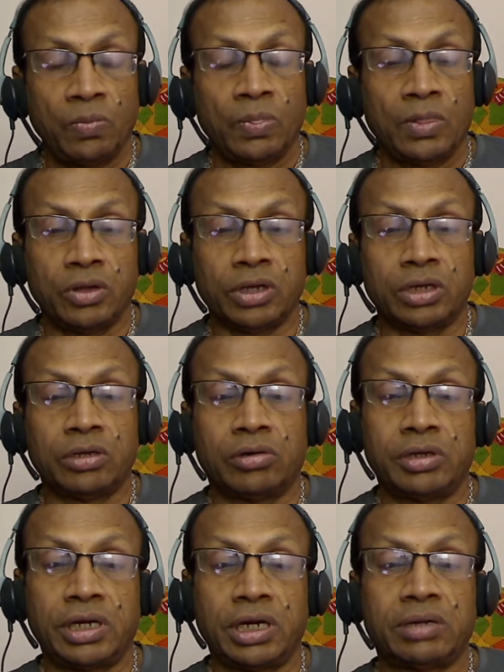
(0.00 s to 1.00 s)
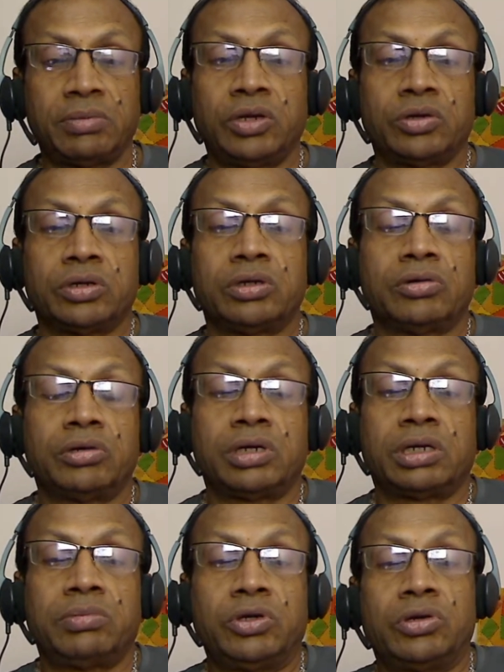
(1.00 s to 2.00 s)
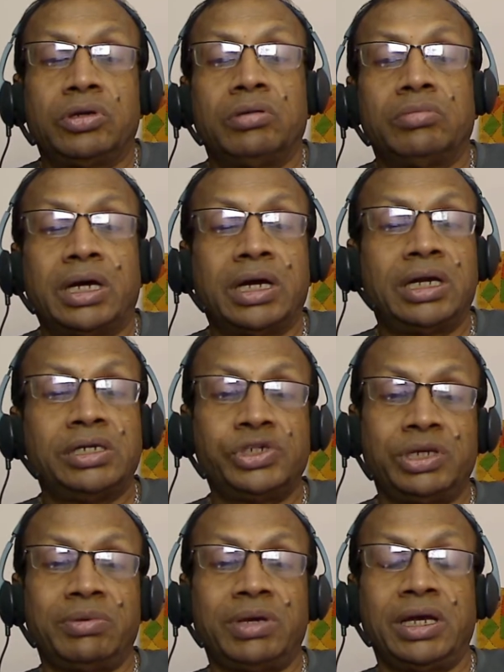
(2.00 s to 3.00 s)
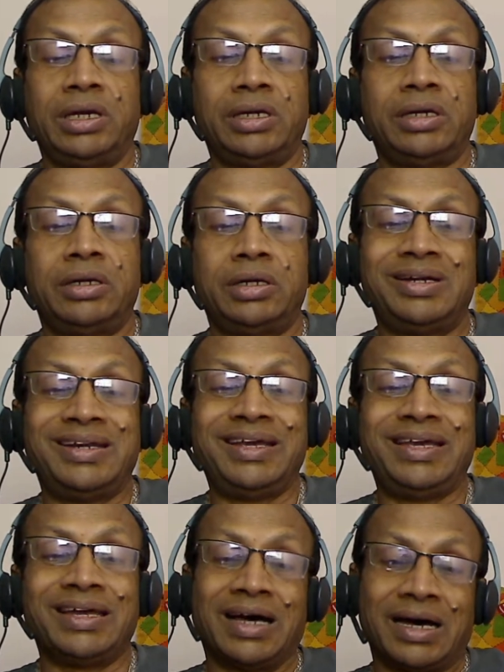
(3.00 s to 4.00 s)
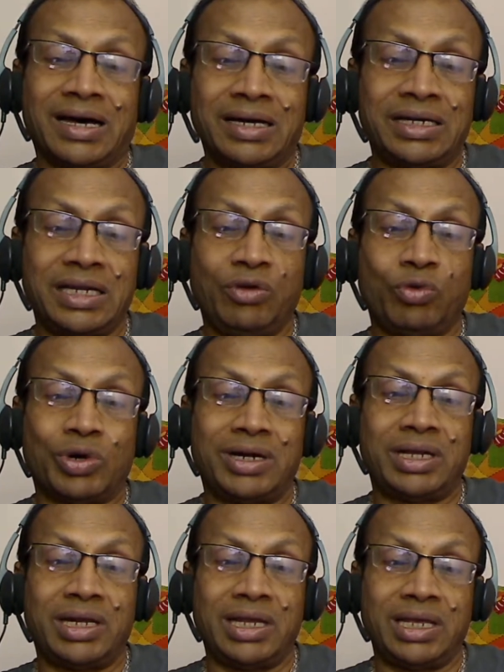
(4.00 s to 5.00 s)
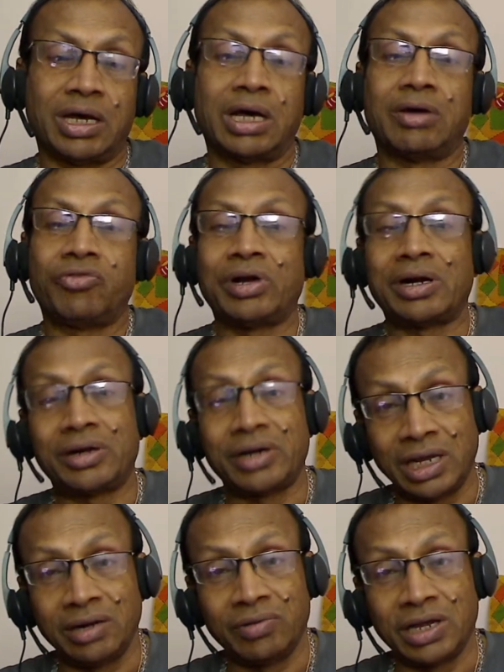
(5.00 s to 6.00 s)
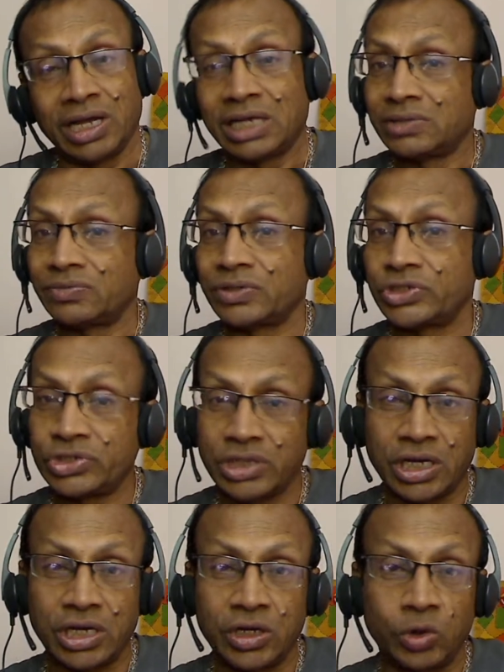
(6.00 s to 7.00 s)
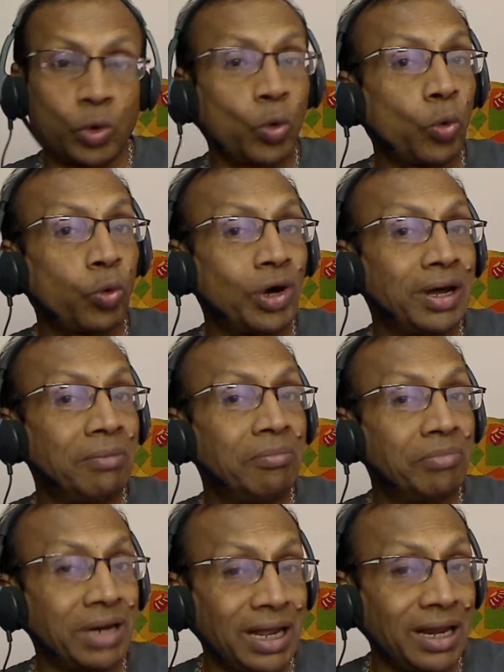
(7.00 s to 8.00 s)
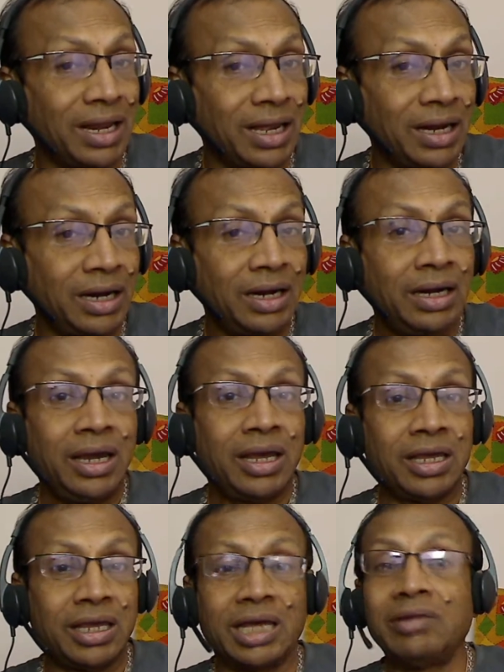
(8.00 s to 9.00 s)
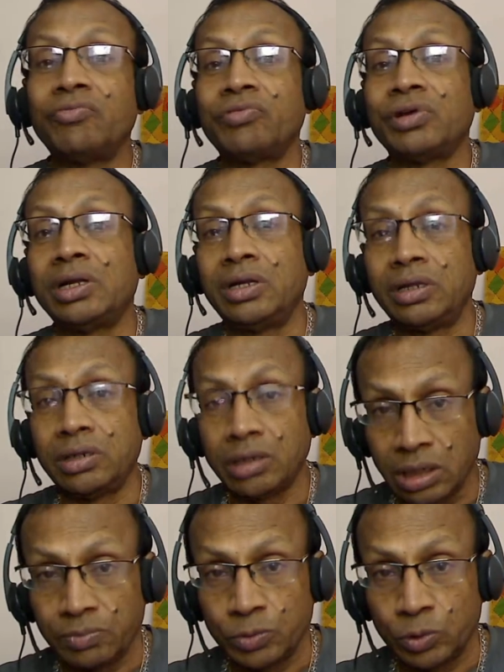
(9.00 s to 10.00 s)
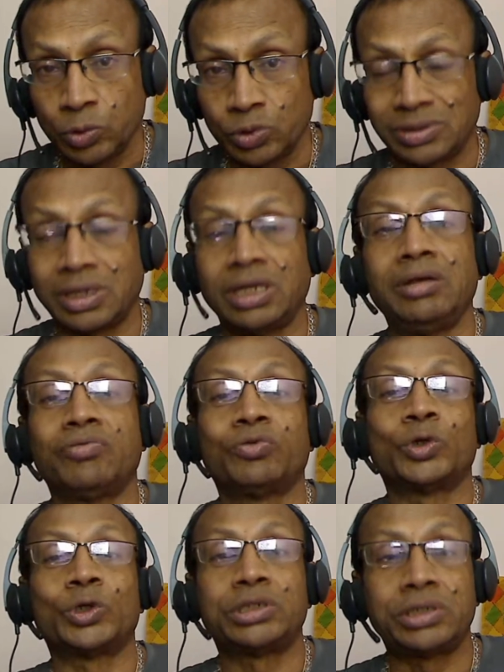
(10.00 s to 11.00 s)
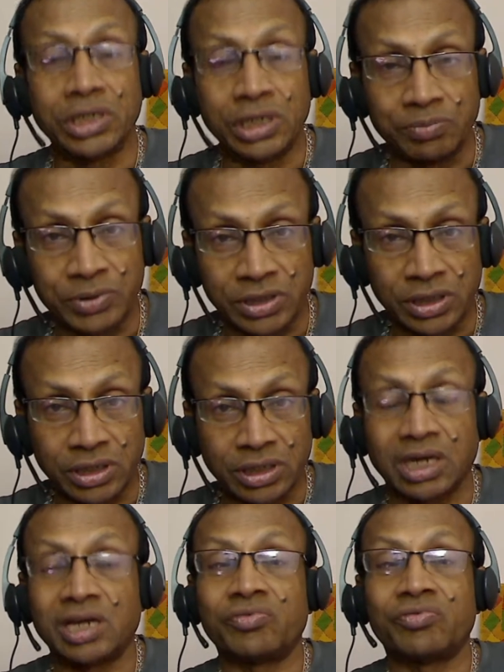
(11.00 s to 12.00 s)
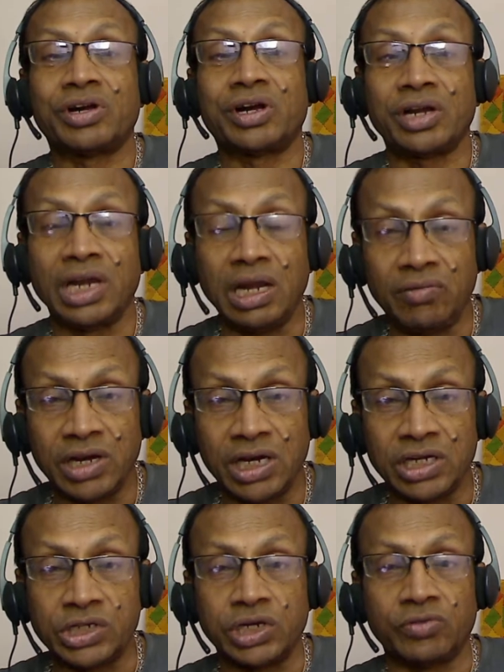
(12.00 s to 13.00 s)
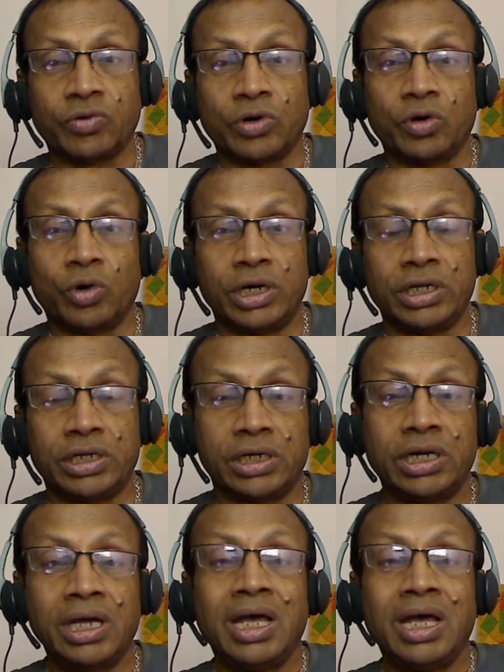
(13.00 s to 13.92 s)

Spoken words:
You can contact me. You can contact me on my Gmail. DR, D for Delhi, R for Railway, S for Sun, U for Umbrella, N for Nagpur, T for Tirupati, R for Railway, G for Gwalior,